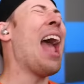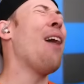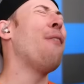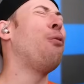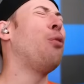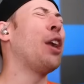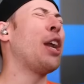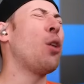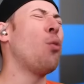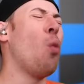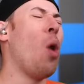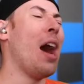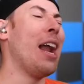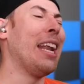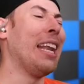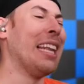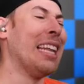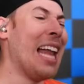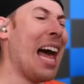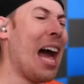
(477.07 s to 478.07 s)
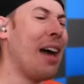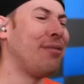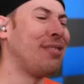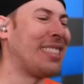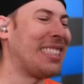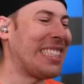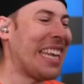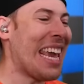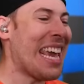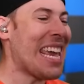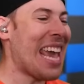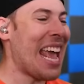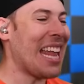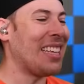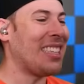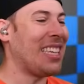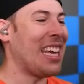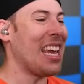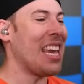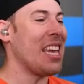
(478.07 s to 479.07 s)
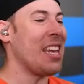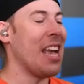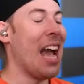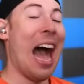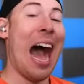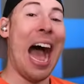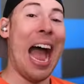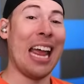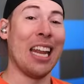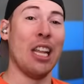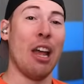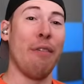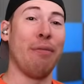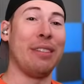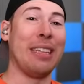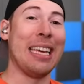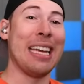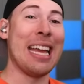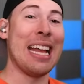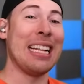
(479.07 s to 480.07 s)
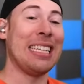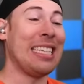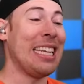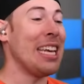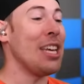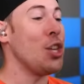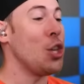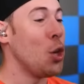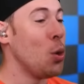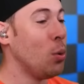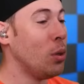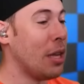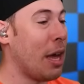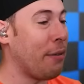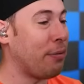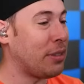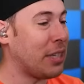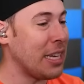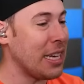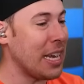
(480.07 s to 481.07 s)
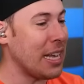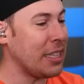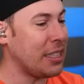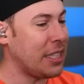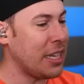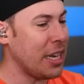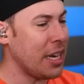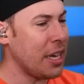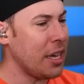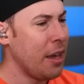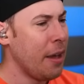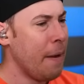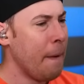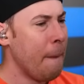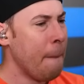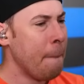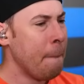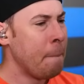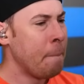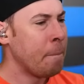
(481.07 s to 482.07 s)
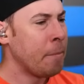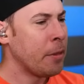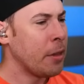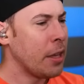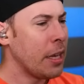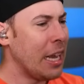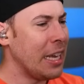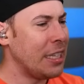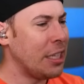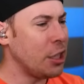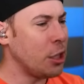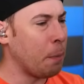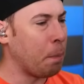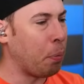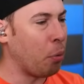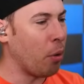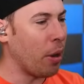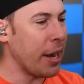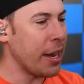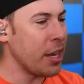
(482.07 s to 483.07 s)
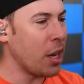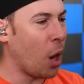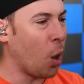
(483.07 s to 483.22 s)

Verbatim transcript: Everyone loves TNT. I love TNT. You love TNT. Is this a prank?